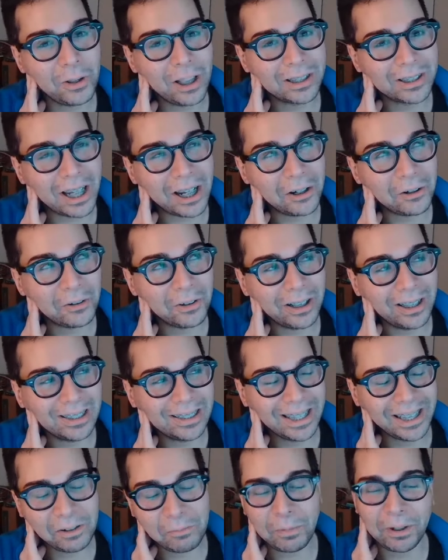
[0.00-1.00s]
that's like
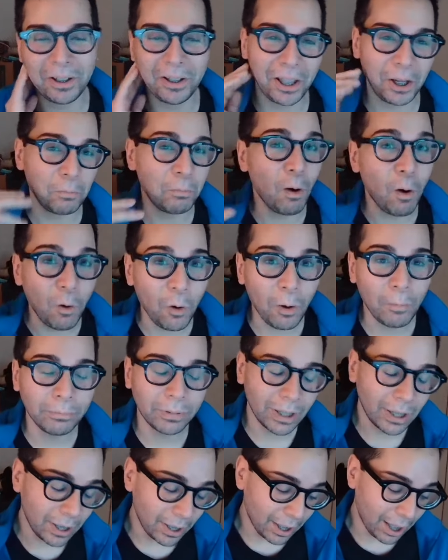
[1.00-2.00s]
crazy, but like poems,